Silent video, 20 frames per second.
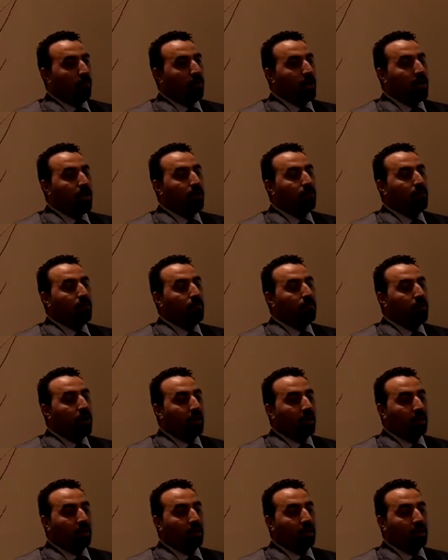when
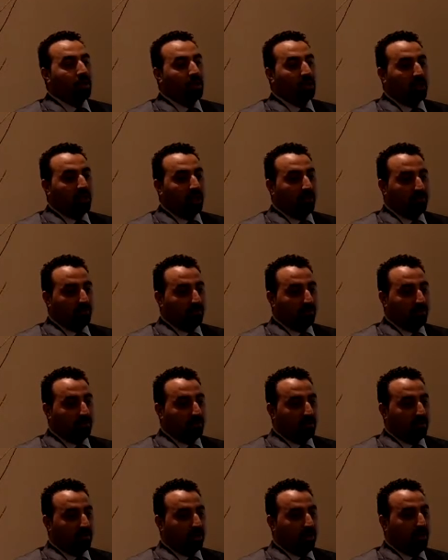market
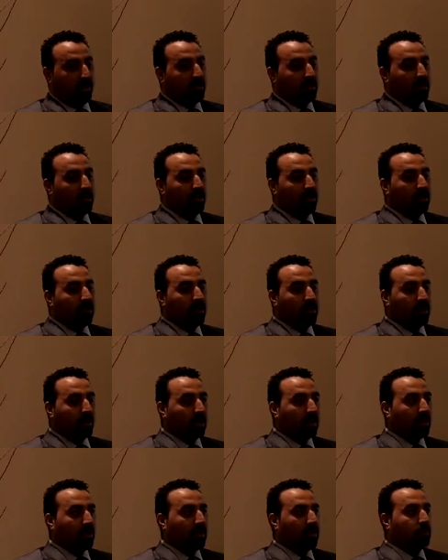shifts, in this
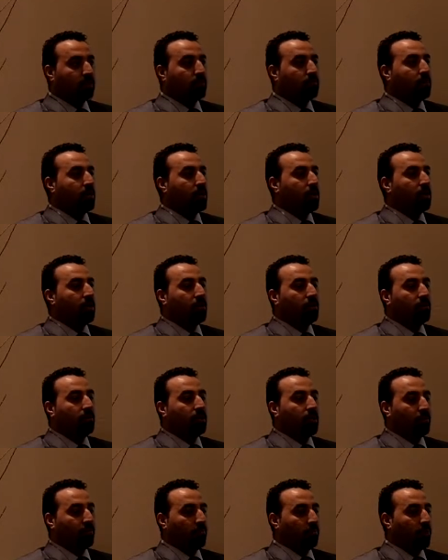market this may
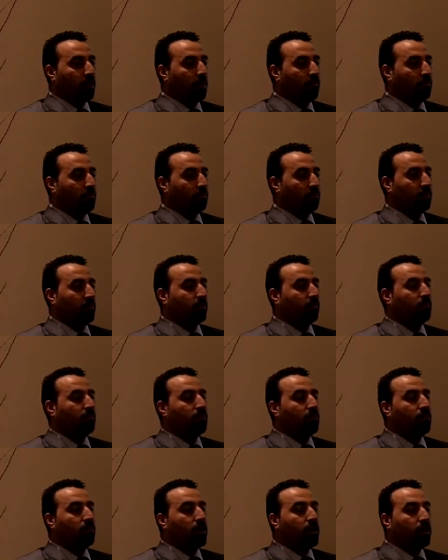not be a problem, but
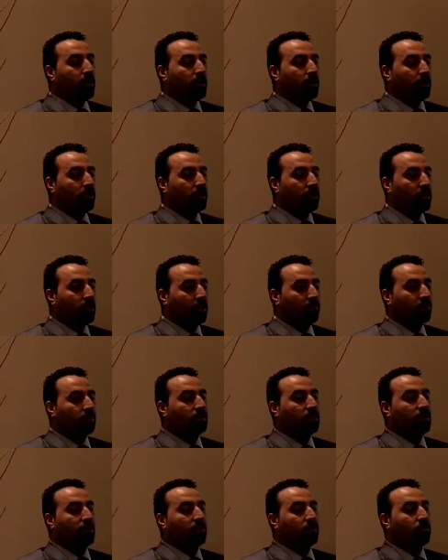when market
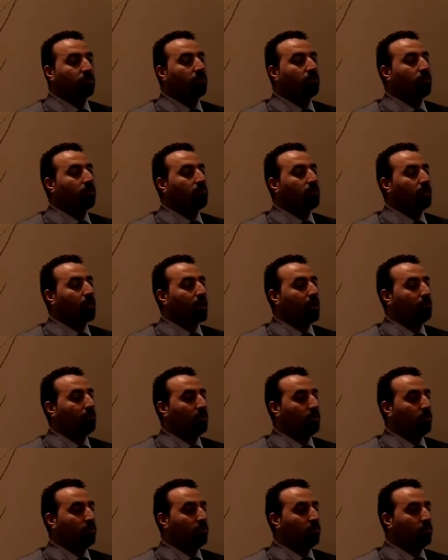shifts, this could
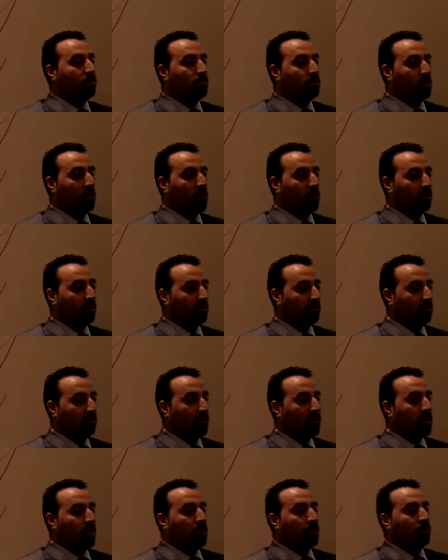become a huge problem.
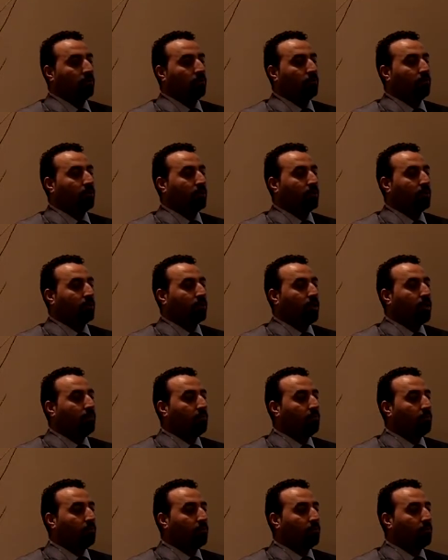So for
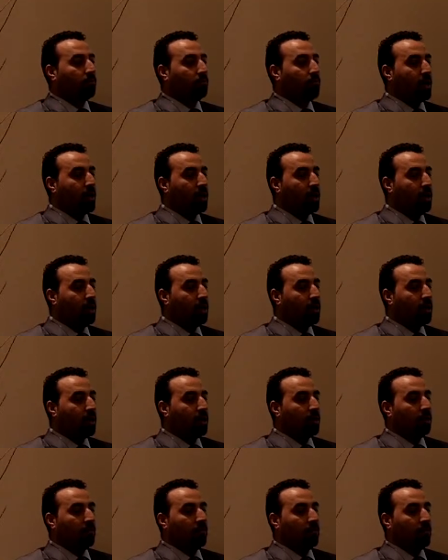example, you pay
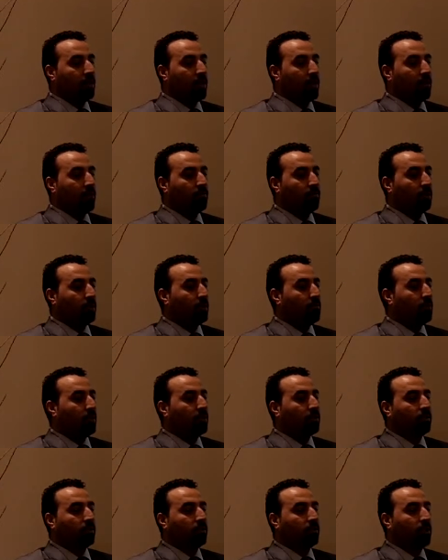today with a
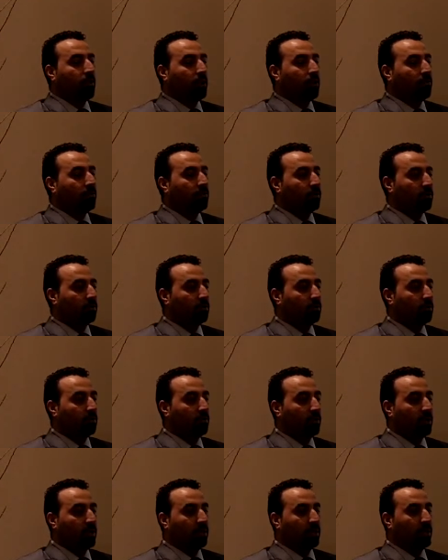multiple offer
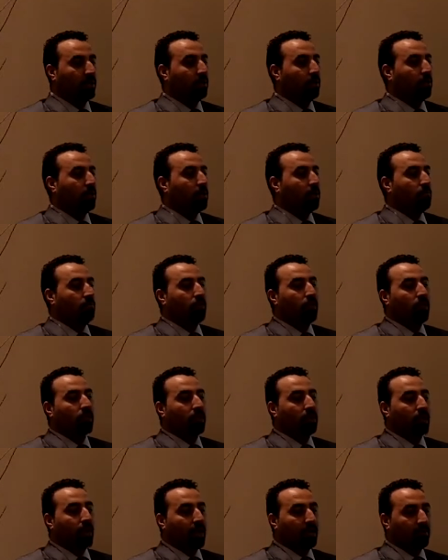situation
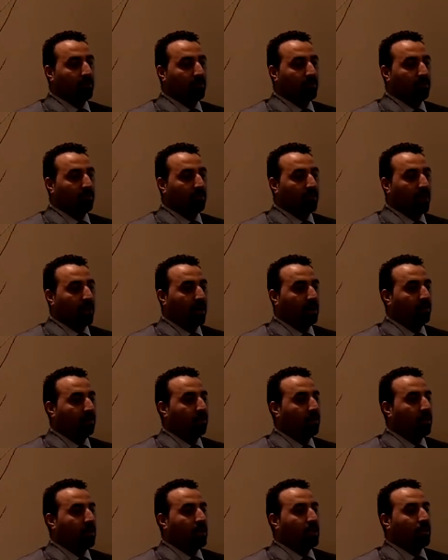more than asking
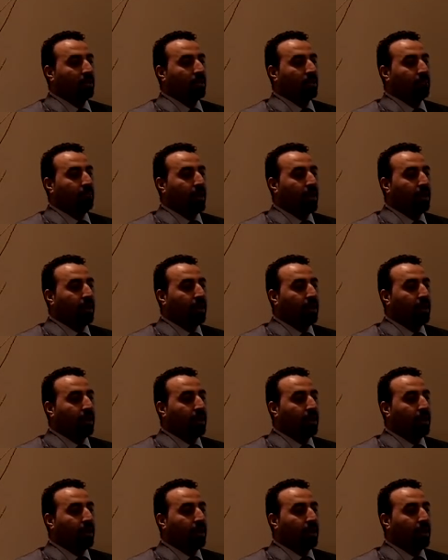price, the